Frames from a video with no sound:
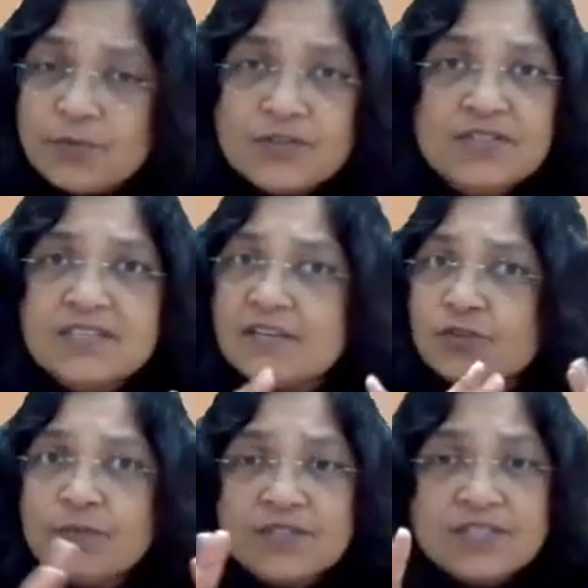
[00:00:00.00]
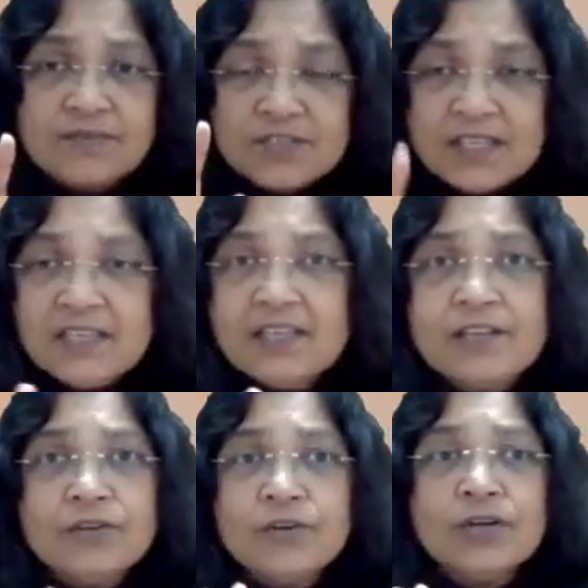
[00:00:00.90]
process, as you must have seen
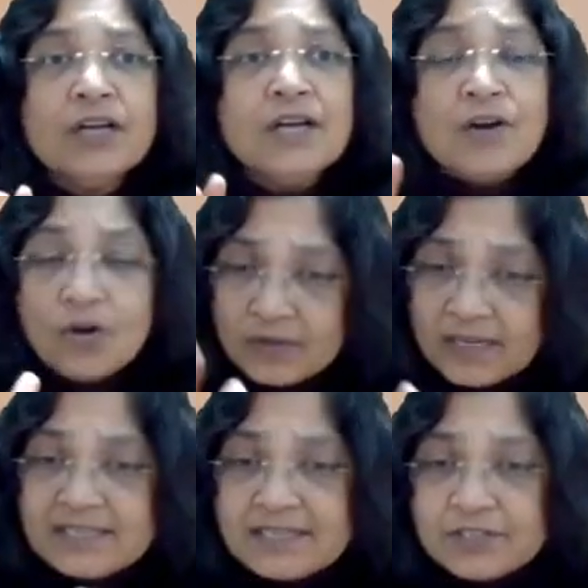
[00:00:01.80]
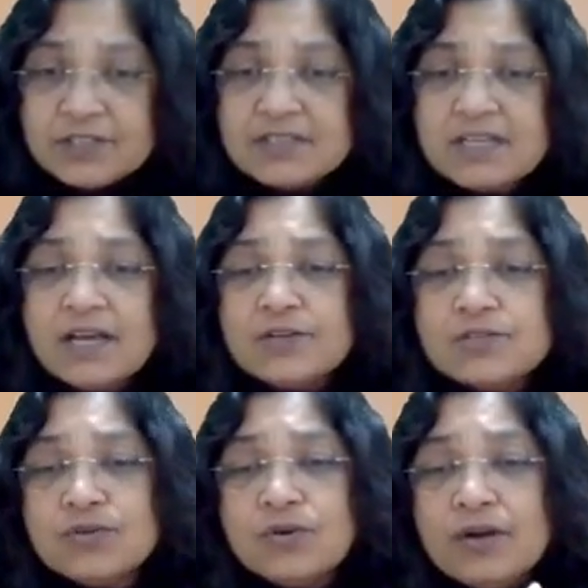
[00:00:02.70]
in your organizations.
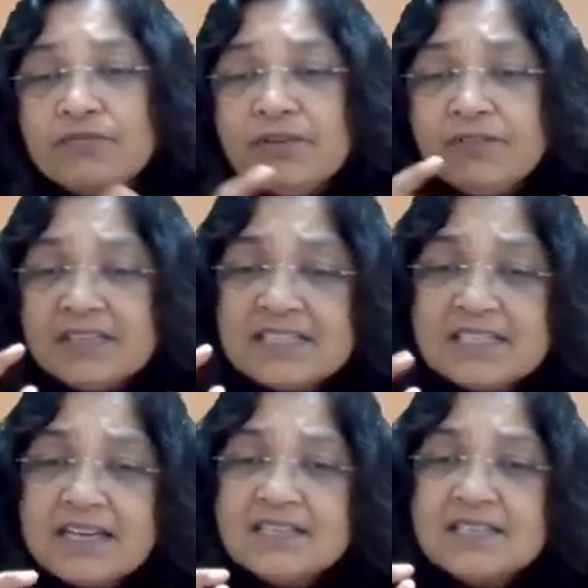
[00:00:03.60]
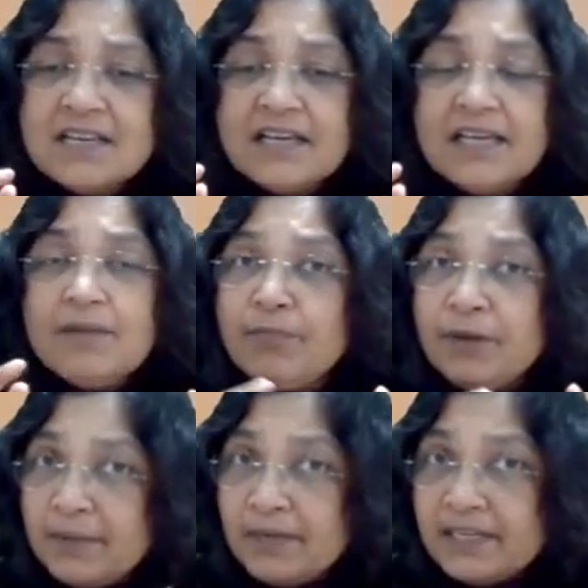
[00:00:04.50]
So we will discuss
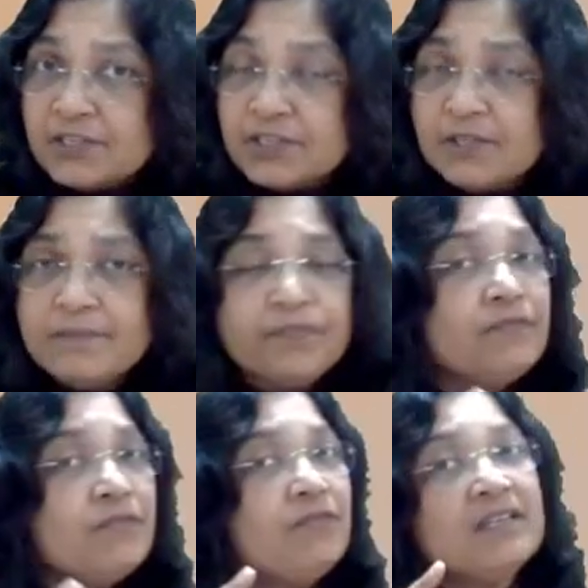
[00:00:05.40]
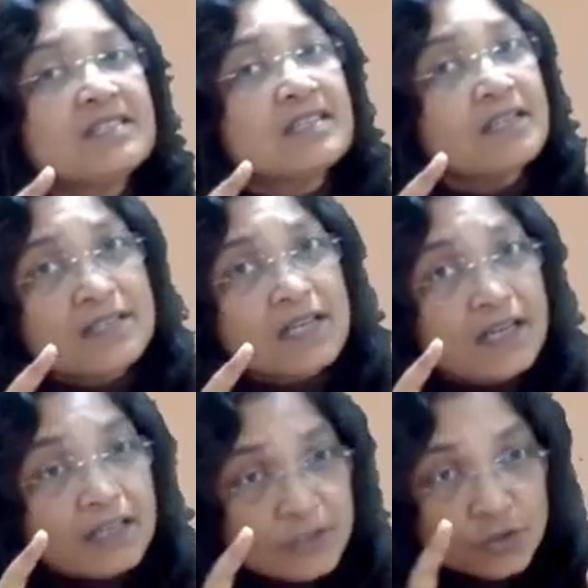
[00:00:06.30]
implementation, we will discuss
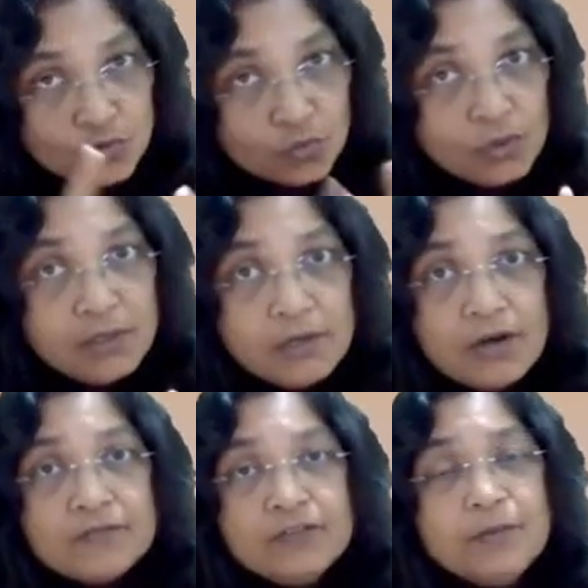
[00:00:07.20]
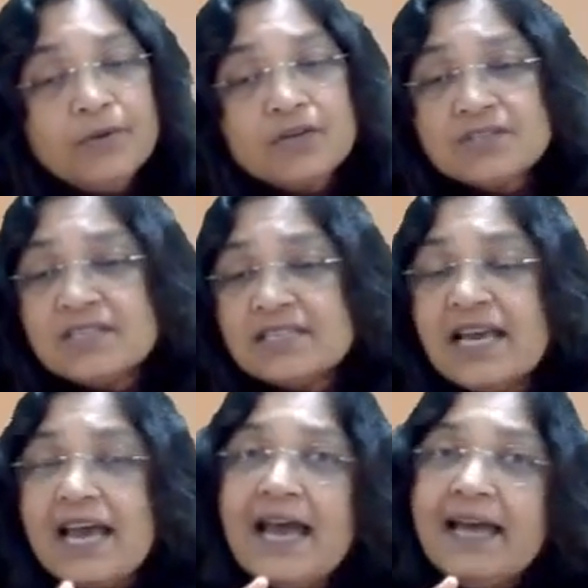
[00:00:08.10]
control of the process,
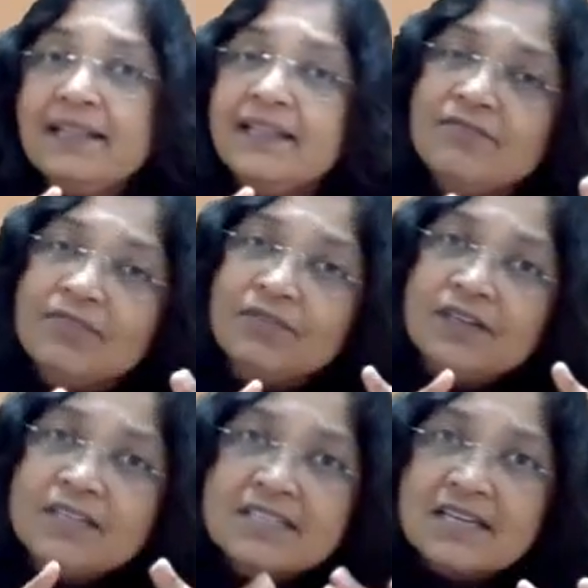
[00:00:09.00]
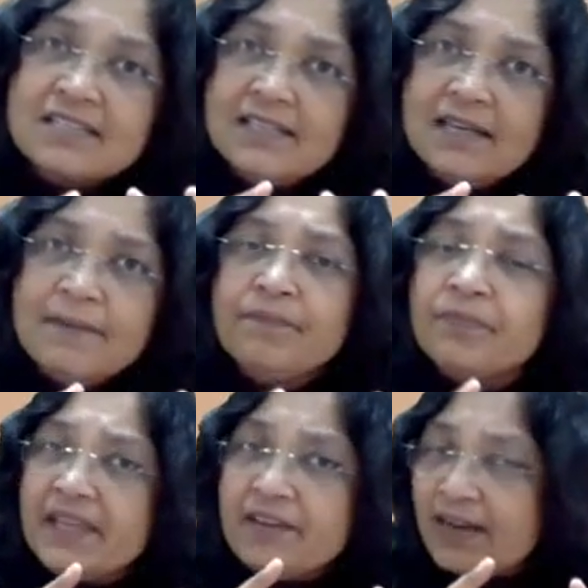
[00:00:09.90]
and then we will discuss the
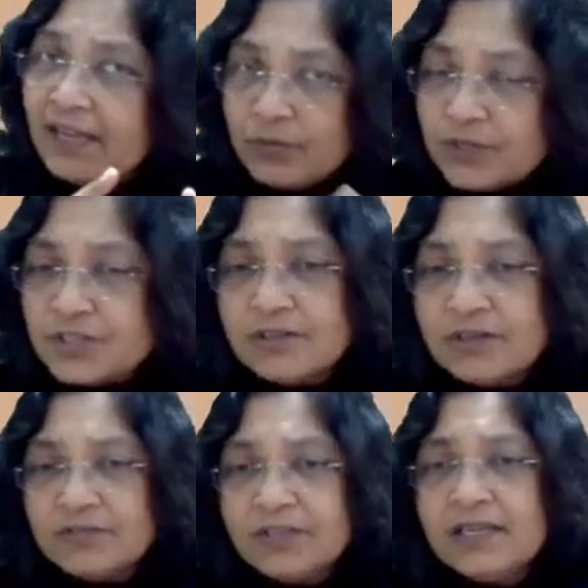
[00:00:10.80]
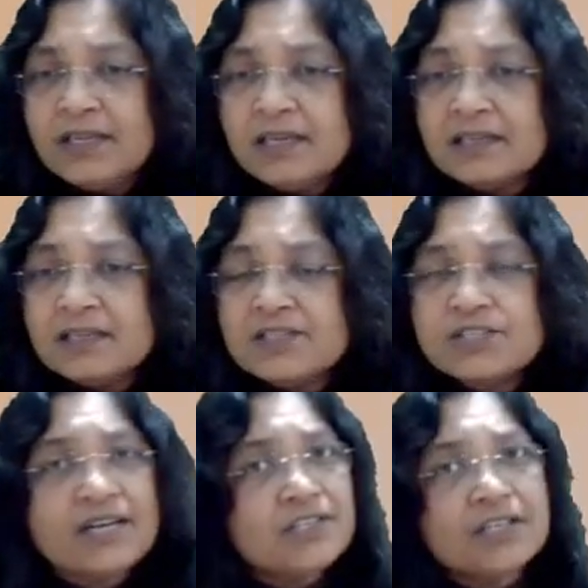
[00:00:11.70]
evaluation of the
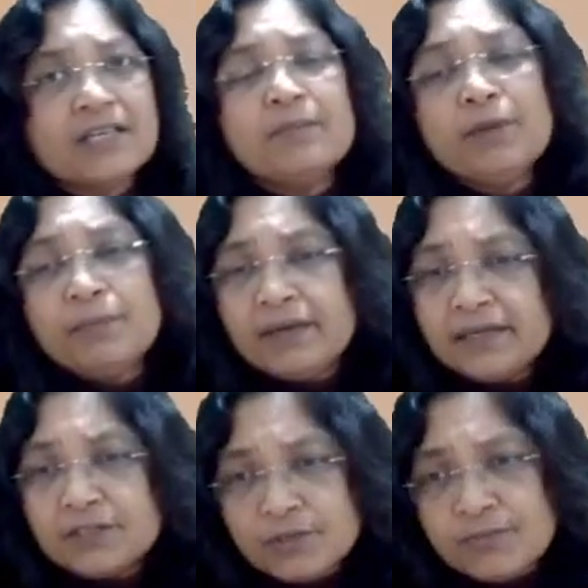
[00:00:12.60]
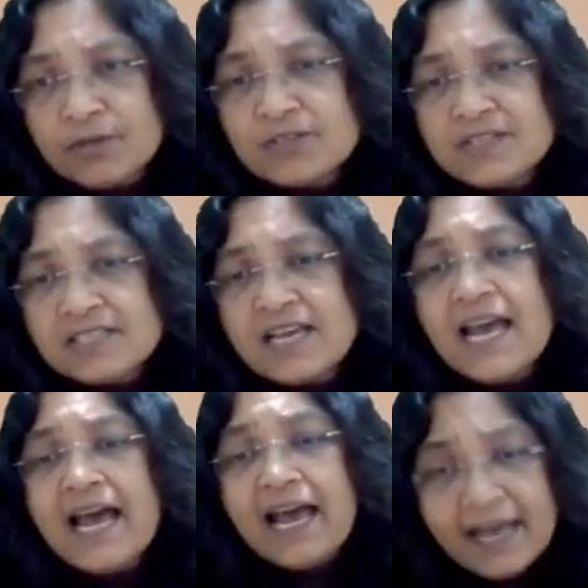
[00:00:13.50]
strategic implementation process,
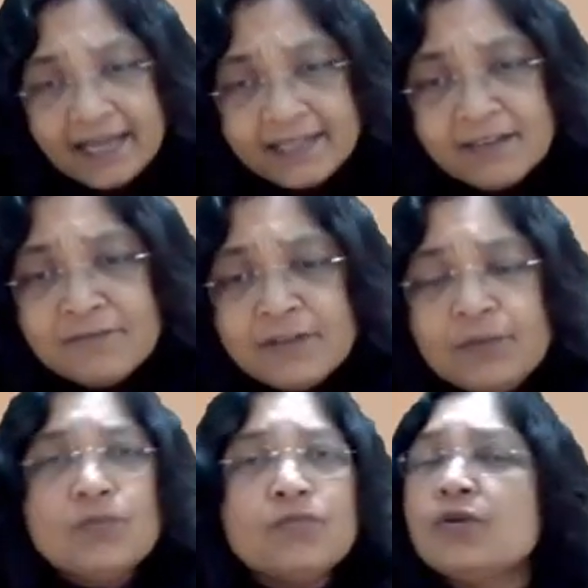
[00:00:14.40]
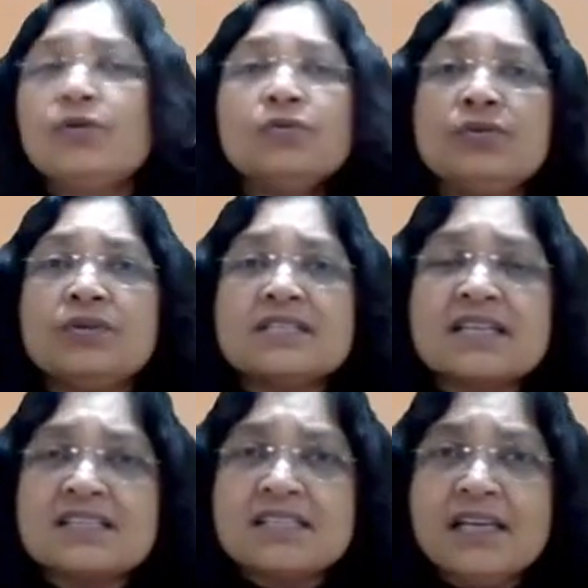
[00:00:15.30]
and then we'll move on to
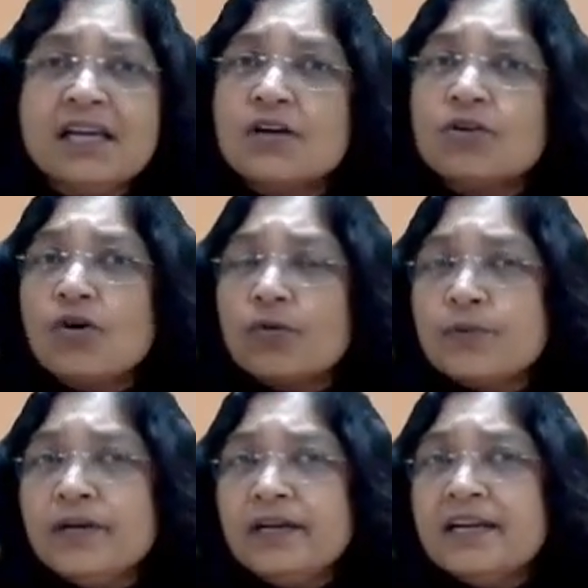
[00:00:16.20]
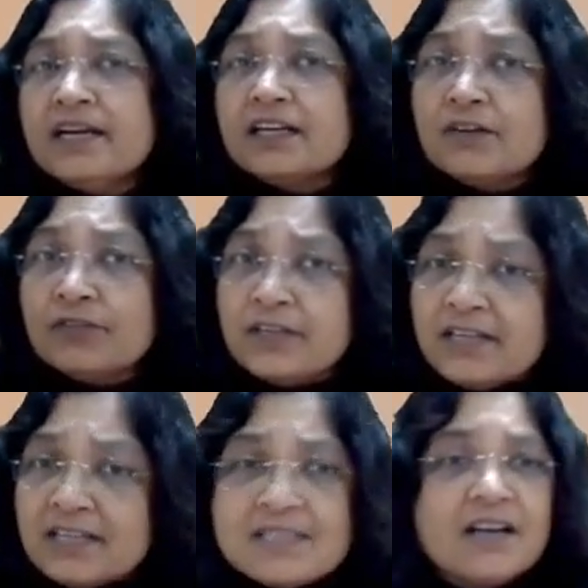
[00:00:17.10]
discuss the corporate
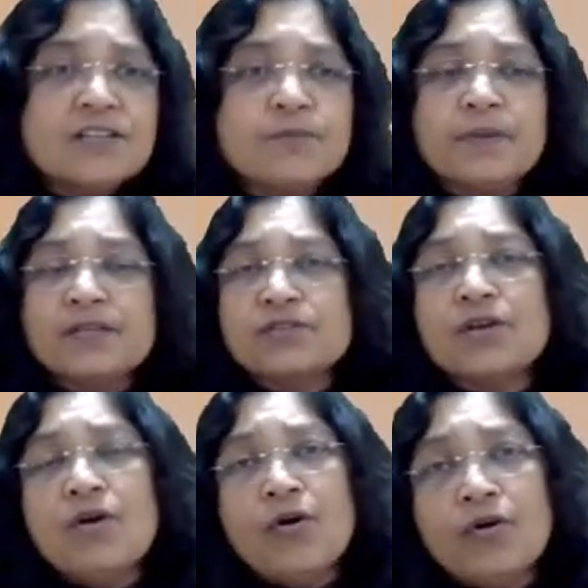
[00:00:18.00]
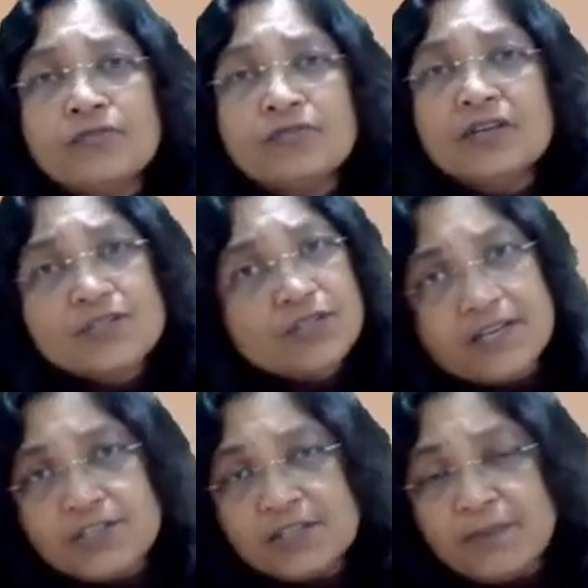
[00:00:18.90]
governance aspects of
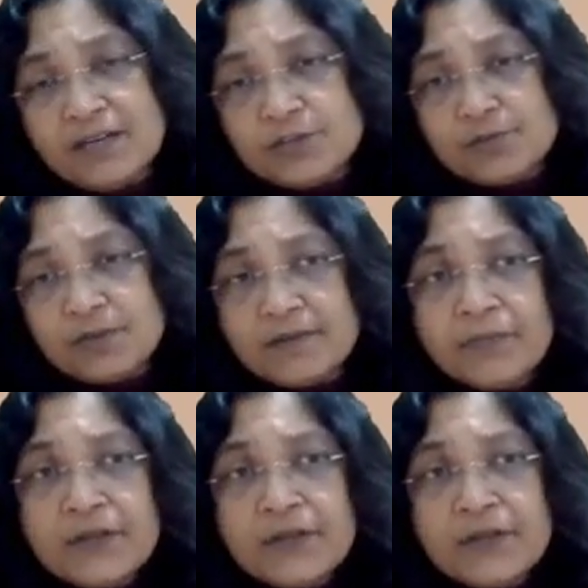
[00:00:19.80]
strategic management.